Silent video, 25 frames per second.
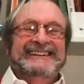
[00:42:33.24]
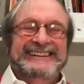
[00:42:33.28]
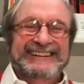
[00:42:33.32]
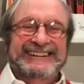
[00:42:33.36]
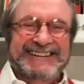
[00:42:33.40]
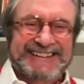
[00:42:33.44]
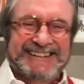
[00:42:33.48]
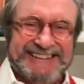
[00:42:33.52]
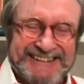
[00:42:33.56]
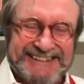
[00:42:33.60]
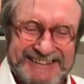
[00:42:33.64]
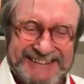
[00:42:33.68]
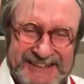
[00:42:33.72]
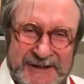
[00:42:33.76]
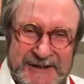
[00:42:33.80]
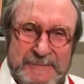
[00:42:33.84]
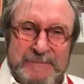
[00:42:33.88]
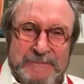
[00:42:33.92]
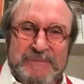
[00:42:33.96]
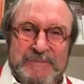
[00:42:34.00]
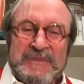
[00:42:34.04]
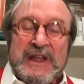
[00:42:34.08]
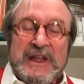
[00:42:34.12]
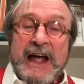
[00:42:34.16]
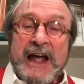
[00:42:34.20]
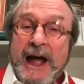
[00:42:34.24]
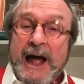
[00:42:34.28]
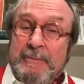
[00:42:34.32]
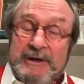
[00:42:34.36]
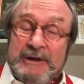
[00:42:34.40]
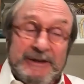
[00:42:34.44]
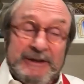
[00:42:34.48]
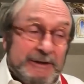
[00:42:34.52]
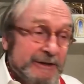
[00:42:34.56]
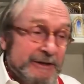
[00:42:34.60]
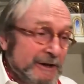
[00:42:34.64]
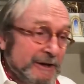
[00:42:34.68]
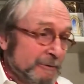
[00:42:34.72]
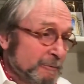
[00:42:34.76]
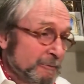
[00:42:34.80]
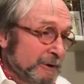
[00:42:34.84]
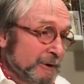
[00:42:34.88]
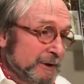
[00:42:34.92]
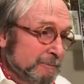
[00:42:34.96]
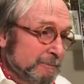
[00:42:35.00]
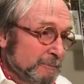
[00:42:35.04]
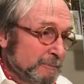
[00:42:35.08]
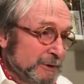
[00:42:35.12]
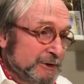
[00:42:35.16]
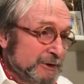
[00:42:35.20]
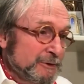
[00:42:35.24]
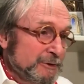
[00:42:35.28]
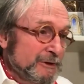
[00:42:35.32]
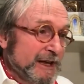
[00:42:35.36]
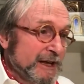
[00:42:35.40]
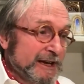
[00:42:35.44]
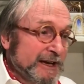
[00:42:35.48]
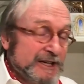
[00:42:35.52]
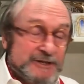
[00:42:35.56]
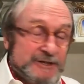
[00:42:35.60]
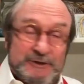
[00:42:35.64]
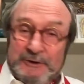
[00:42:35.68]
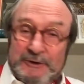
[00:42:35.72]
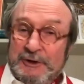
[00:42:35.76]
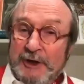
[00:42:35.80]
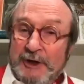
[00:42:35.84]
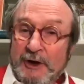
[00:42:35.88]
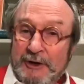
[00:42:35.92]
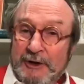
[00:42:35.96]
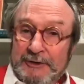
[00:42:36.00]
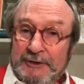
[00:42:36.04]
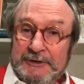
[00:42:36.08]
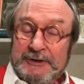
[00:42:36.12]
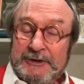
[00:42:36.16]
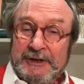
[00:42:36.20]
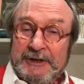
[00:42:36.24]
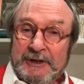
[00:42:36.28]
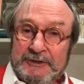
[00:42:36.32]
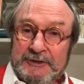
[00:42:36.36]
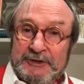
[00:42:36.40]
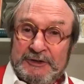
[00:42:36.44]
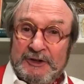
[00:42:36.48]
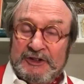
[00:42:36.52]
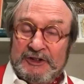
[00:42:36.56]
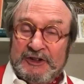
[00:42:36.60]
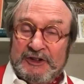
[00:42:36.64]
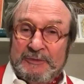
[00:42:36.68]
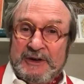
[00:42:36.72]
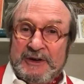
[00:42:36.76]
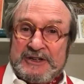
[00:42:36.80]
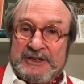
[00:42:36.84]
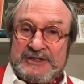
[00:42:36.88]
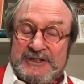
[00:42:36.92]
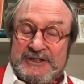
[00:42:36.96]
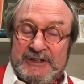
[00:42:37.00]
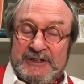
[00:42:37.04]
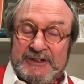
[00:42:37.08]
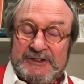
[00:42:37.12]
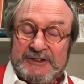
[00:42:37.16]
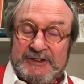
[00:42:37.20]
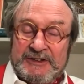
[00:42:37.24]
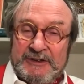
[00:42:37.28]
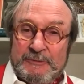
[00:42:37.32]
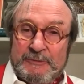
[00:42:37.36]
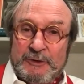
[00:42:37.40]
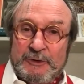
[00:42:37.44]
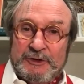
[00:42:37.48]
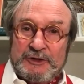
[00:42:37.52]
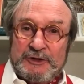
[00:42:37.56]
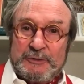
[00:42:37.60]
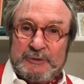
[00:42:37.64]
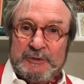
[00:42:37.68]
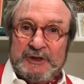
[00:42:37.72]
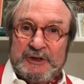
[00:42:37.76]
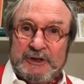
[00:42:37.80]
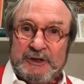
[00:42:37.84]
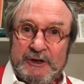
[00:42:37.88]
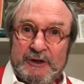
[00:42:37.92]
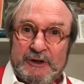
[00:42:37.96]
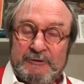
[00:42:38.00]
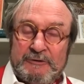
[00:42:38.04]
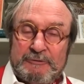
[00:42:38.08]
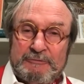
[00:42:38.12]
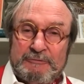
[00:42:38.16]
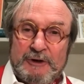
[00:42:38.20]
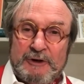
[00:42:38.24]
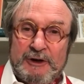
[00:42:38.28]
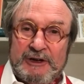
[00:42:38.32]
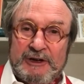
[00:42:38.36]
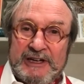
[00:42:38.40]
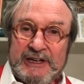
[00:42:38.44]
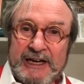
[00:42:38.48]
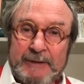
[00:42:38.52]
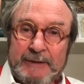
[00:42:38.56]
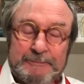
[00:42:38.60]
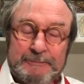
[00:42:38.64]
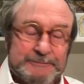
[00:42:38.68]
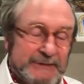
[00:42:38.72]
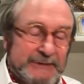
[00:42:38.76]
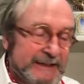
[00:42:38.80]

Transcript: I mean, you know, whether you like it or not, uh, it's not so much that uh, one should be going off and rolling up.